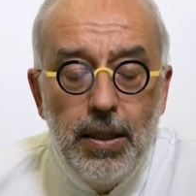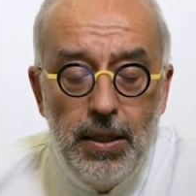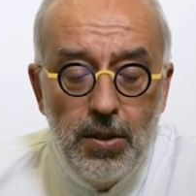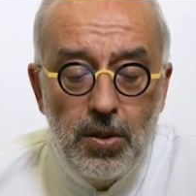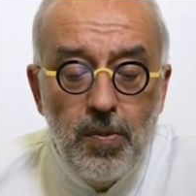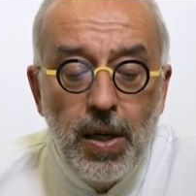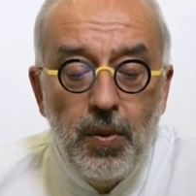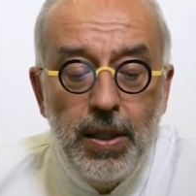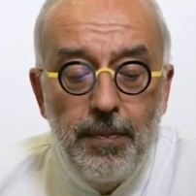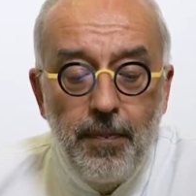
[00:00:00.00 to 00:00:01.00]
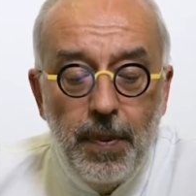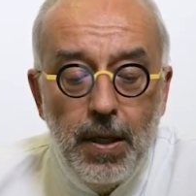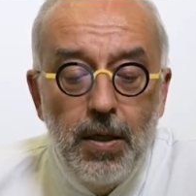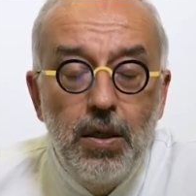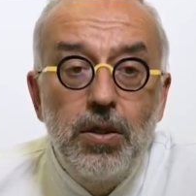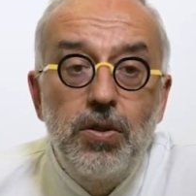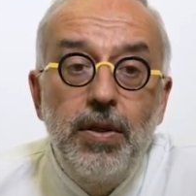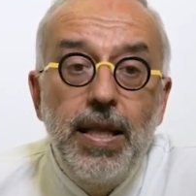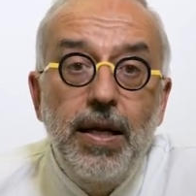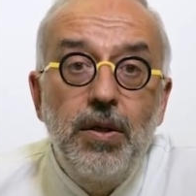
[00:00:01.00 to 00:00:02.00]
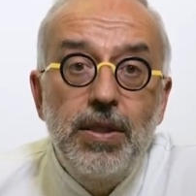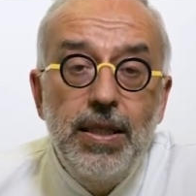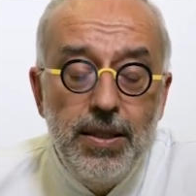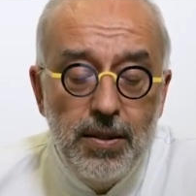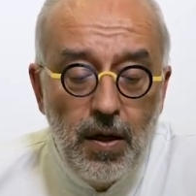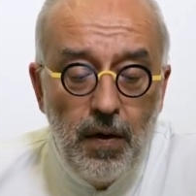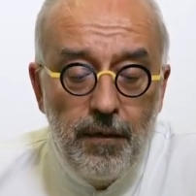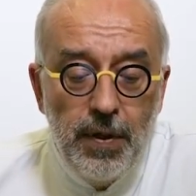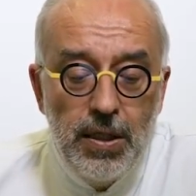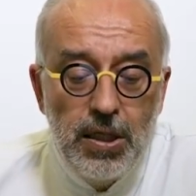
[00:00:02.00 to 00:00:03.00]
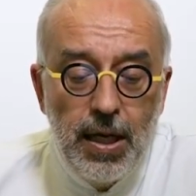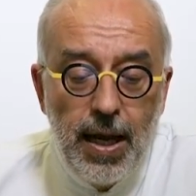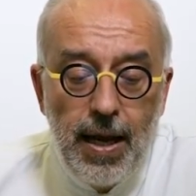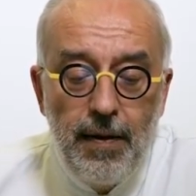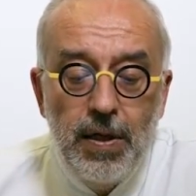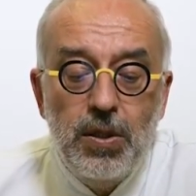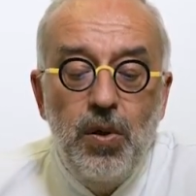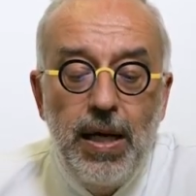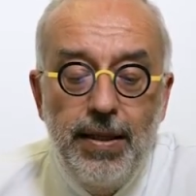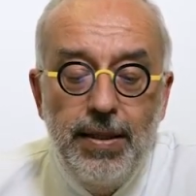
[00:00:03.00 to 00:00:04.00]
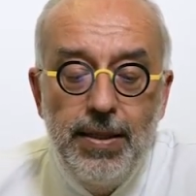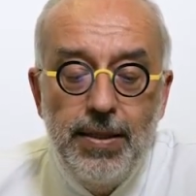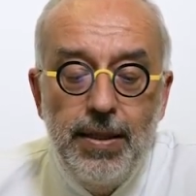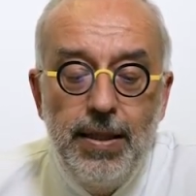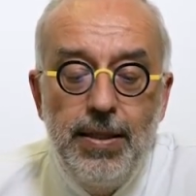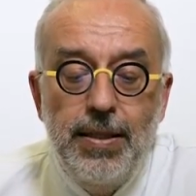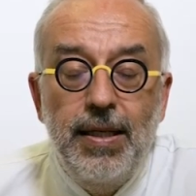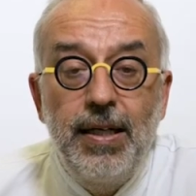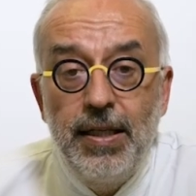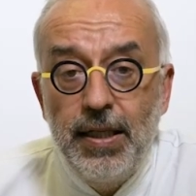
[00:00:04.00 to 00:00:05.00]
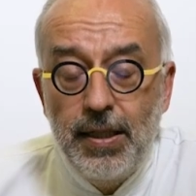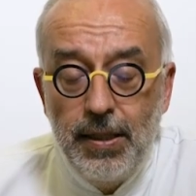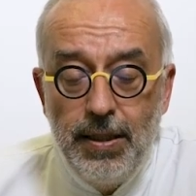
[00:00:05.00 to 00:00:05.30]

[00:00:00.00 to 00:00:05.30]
In summary, the diagnosis of IgA vasculitis is, clinic,